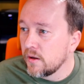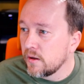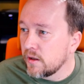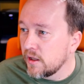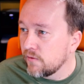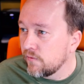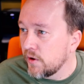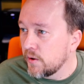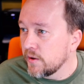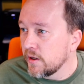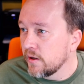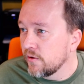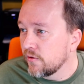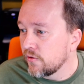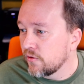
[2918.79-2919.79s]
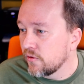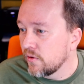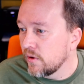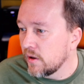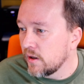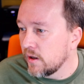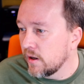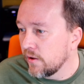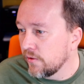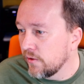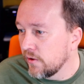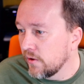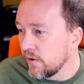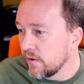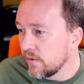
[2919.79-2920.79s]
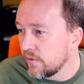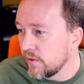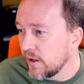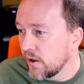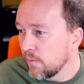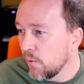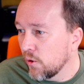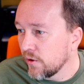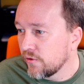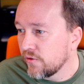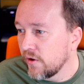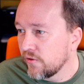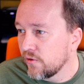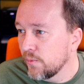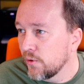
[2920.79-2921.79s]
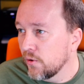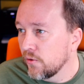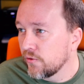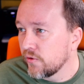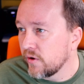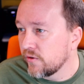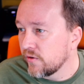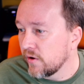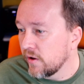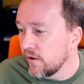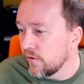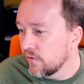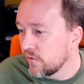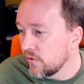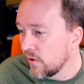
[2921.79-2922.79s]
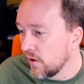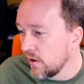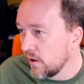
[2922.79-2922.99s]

get variants that are more accessible, such as